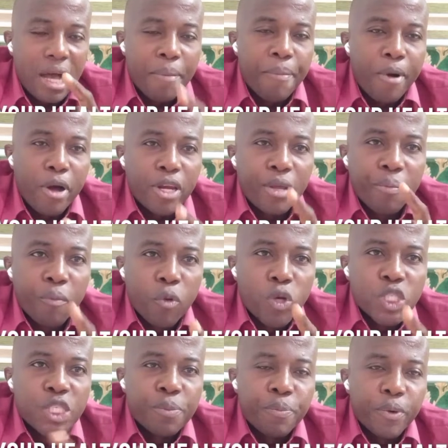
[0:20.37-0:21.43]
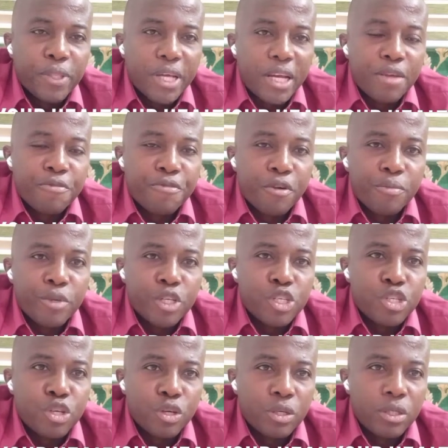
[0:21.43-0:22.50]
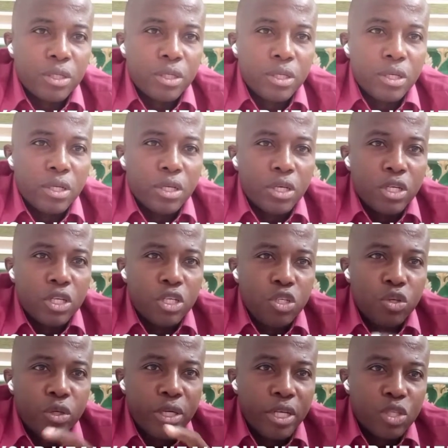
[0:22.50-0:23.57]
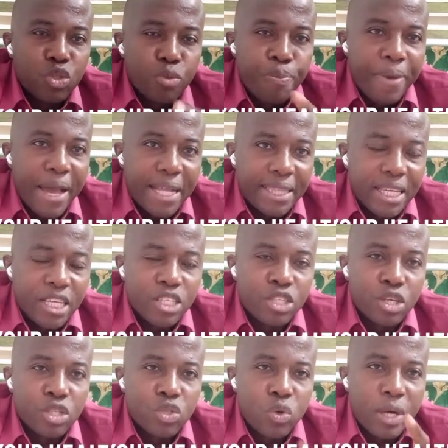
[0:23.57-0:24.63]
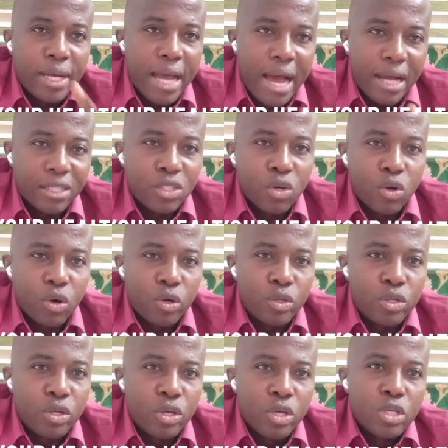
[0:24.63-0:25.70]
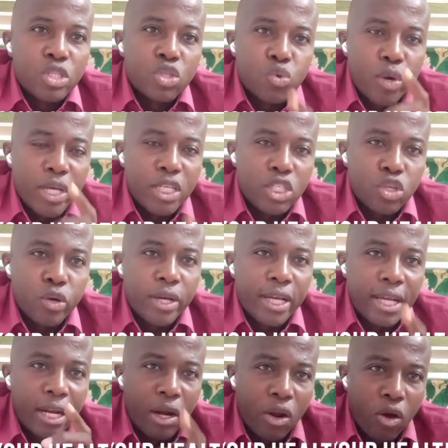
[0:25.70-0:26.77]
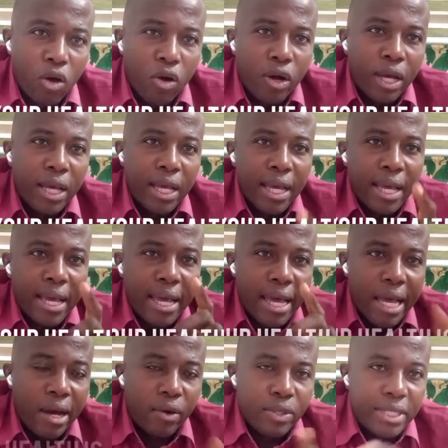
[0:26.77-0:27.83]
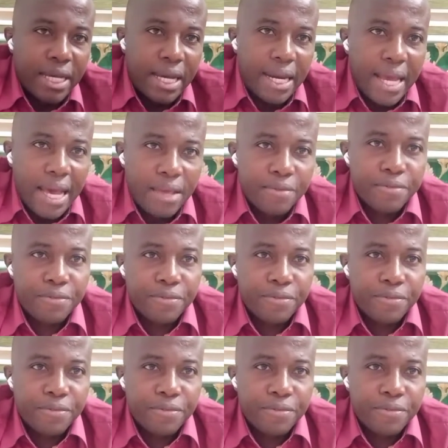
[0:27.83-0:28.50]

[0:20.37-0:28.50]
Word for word: about the most important information you need to pay attention to and act on to enjoy a long healthier life